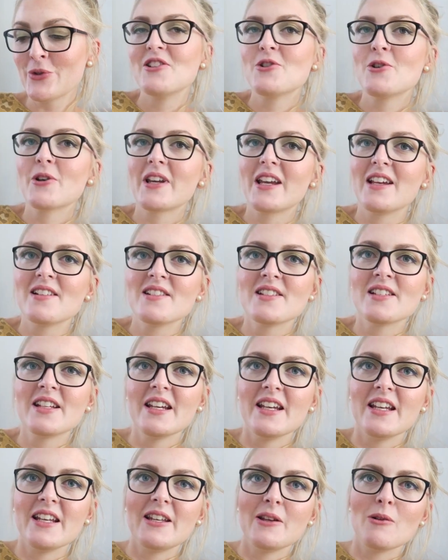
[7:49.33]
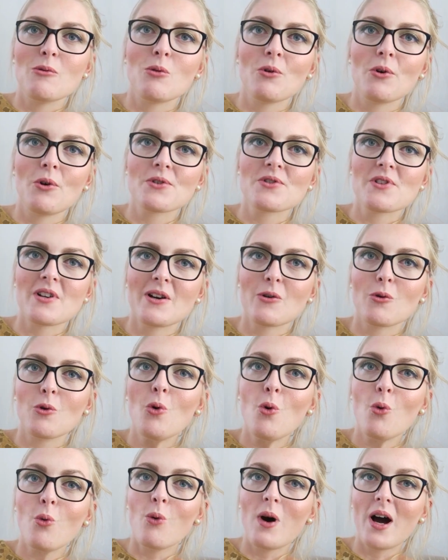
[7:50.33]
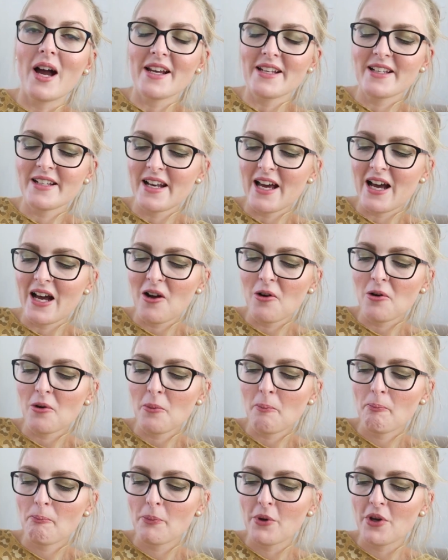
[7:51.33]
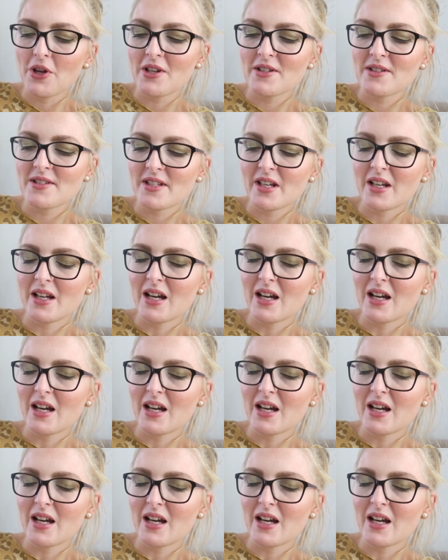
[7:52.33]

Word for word: As you can see, the walls are all white now, but